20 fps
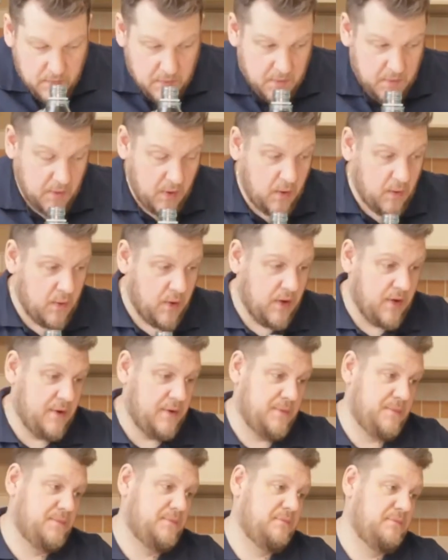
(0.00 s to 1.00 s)
Oh,
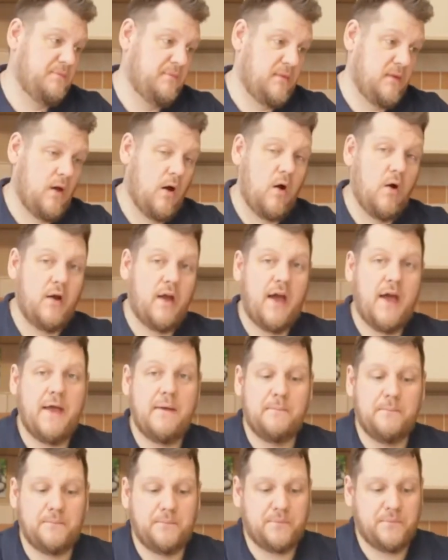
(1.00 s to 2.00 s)

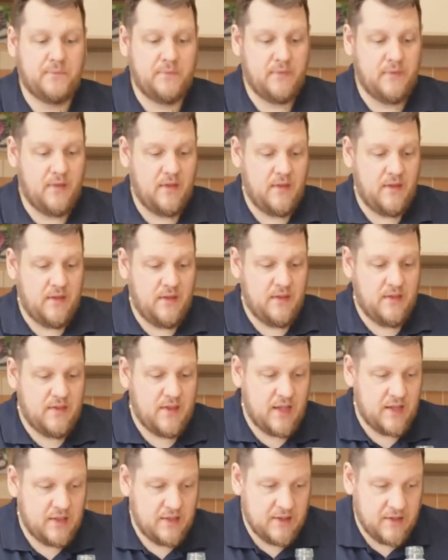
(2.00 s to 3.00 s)
okay.
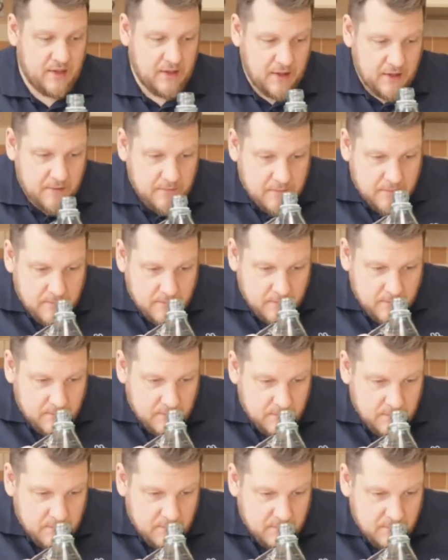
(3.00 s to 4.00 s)
That's uh,
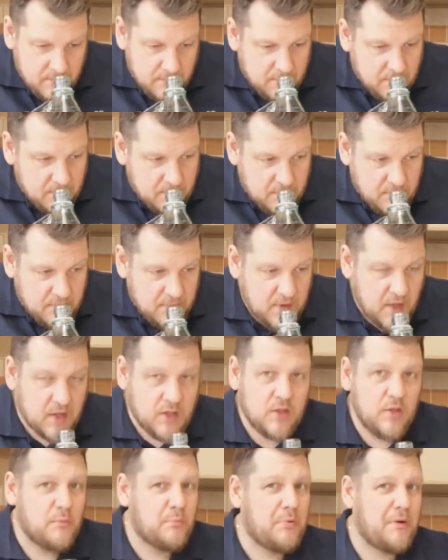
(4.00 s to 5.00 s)
not
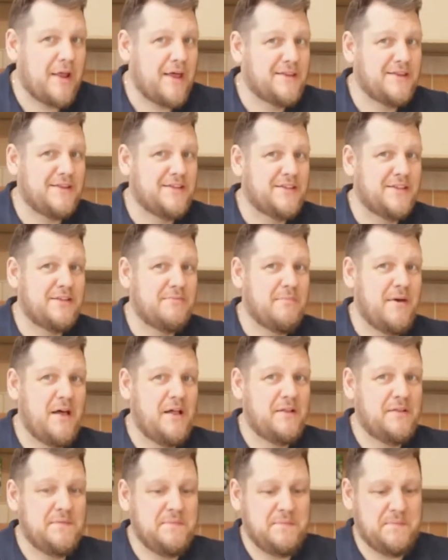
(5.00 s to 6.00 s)
so pleasant
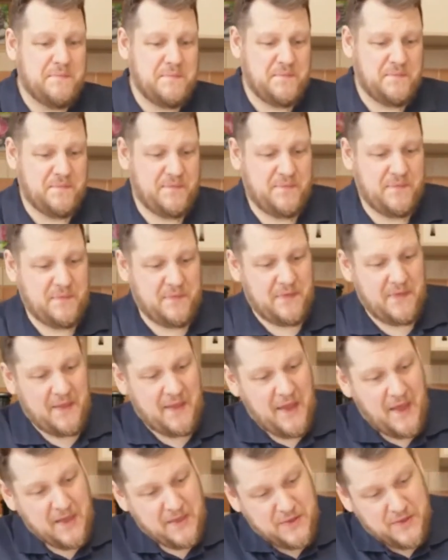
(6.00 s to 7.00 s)
smell.
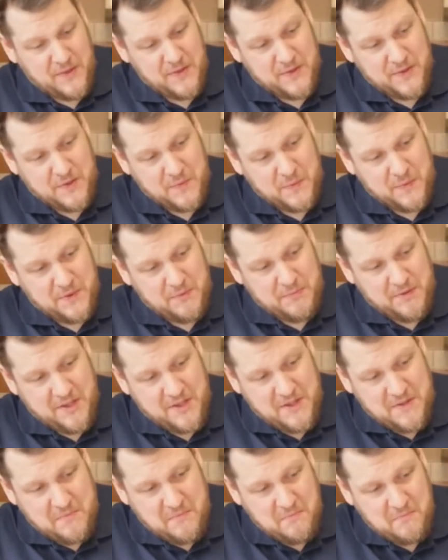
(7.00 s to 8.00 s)
I thought it will
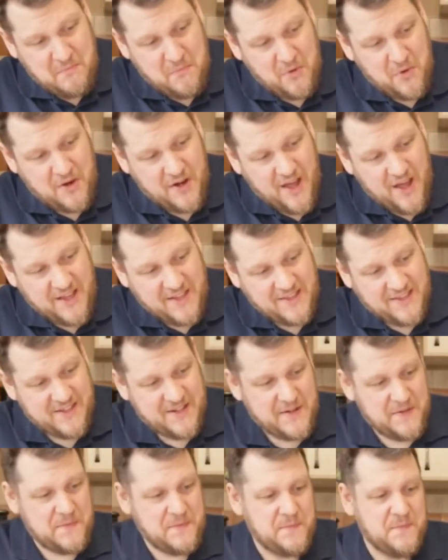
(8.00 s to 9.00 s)
be more
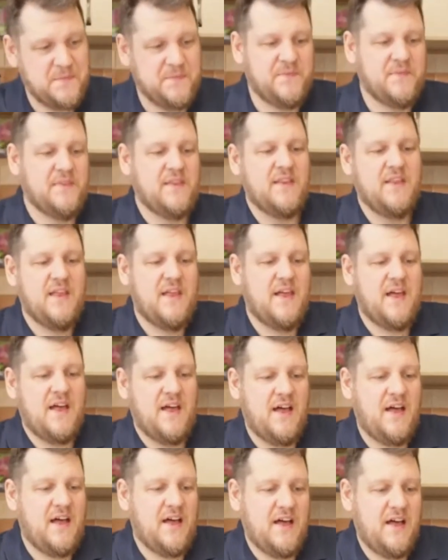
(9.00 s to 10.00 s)
nicer.
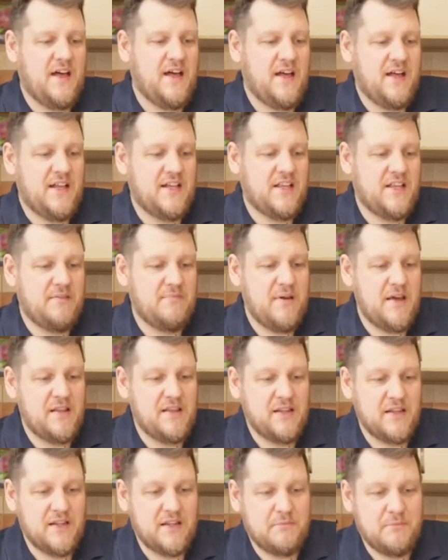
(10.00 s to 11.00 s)
Uh, it smells
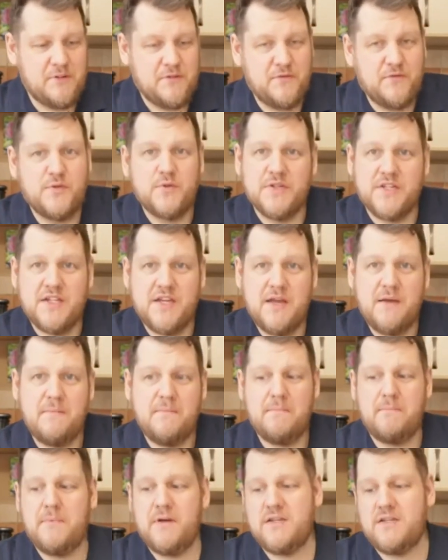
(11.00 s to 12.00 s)
a little bit fruity,
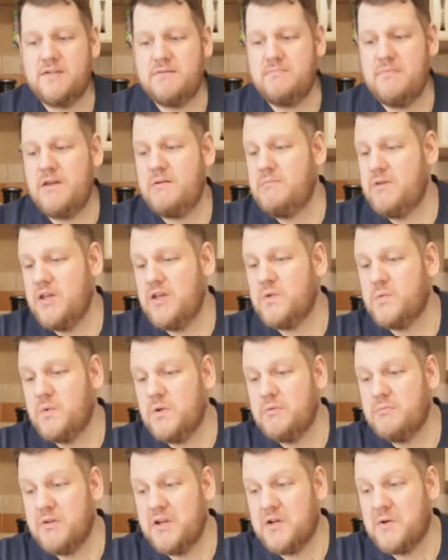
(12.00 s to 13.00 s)
but maybe it
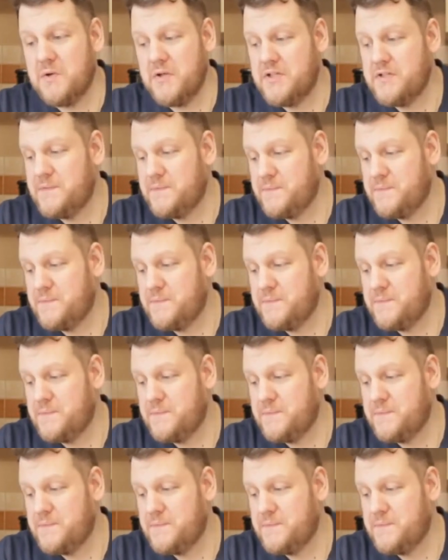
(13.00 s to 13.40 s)
will be good.